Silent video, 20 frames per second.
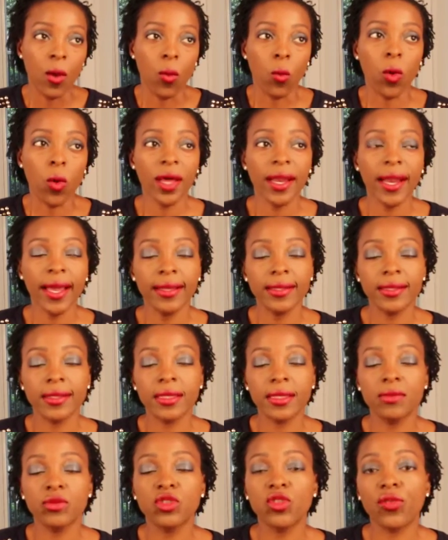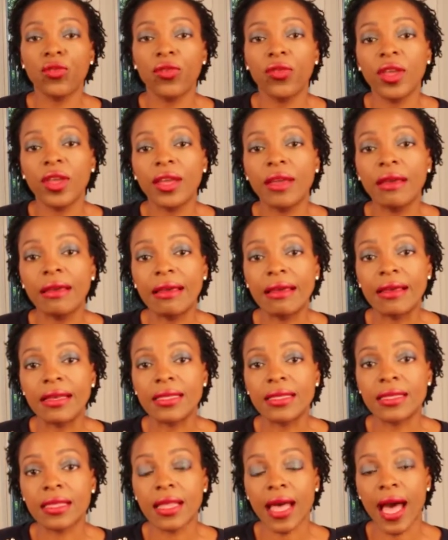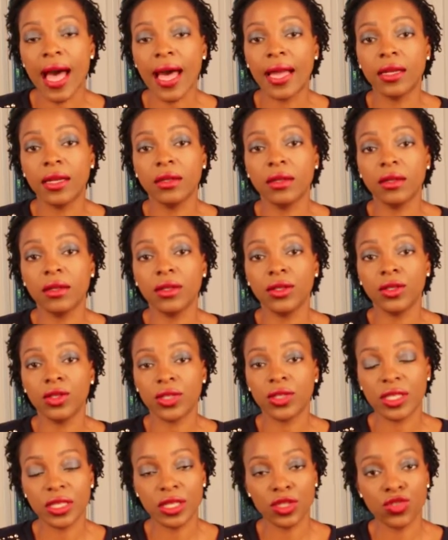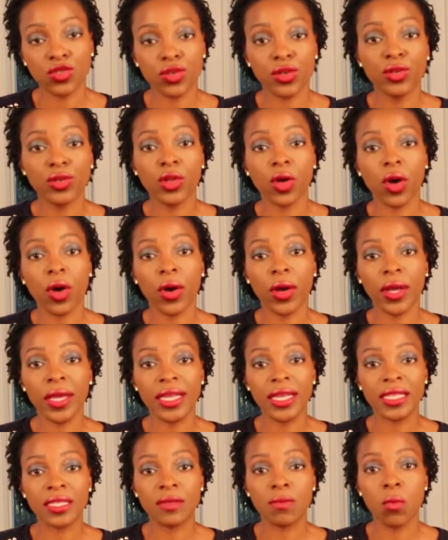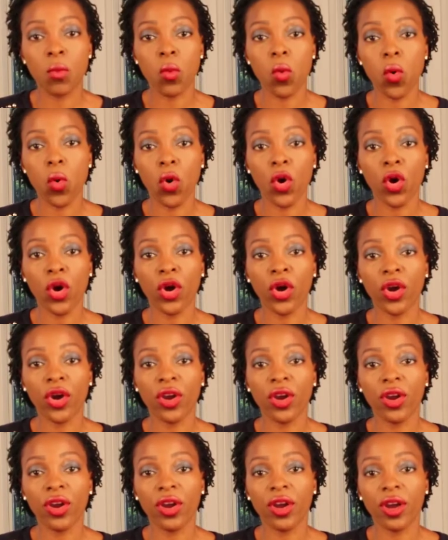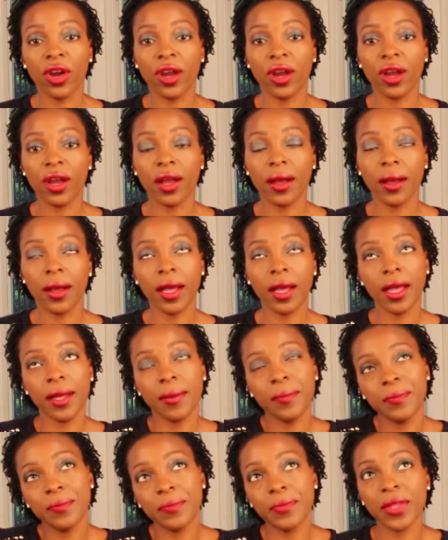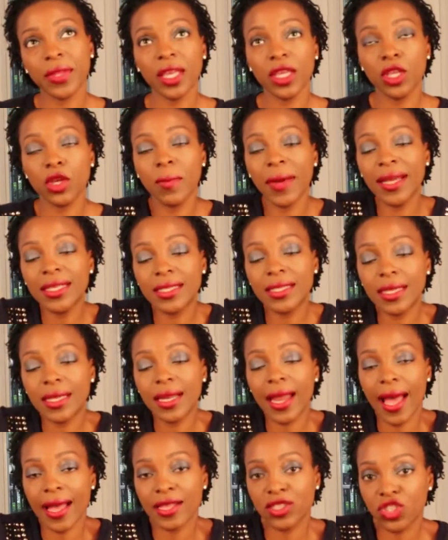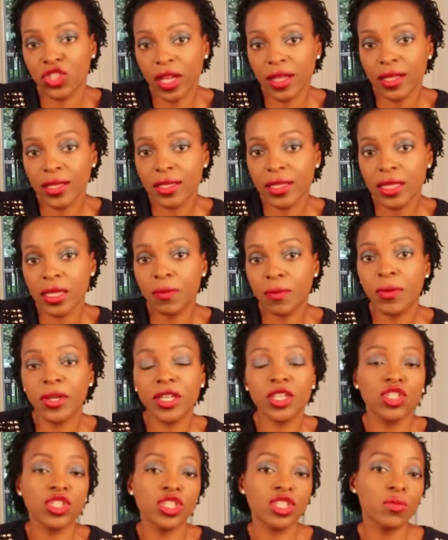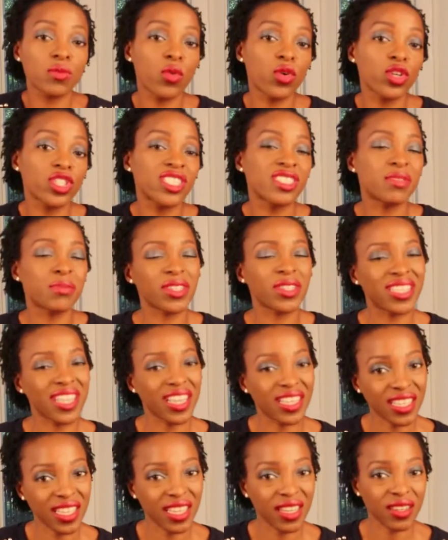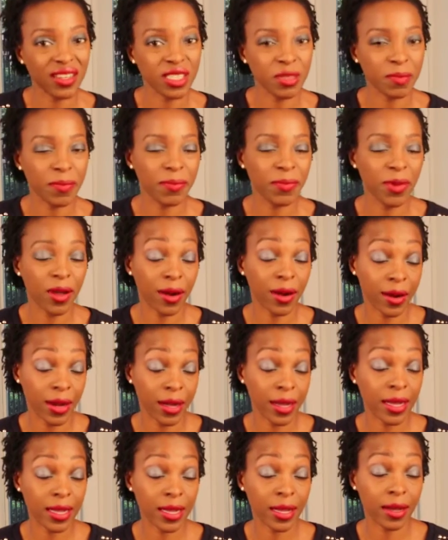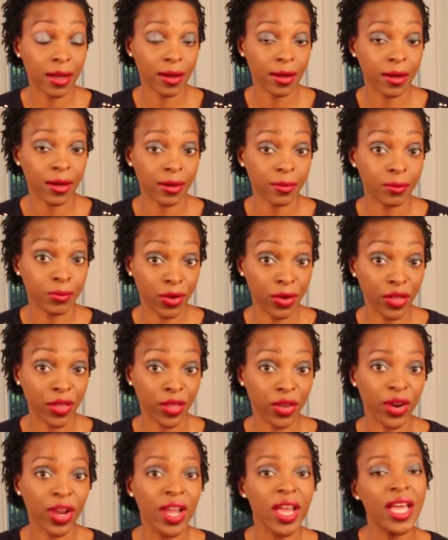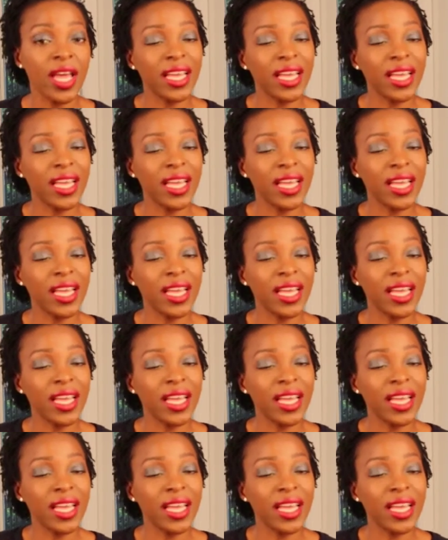What I seem to think is that your sister-in-law is more, you might see it as jealousy, but it's just more she's protecting her brother.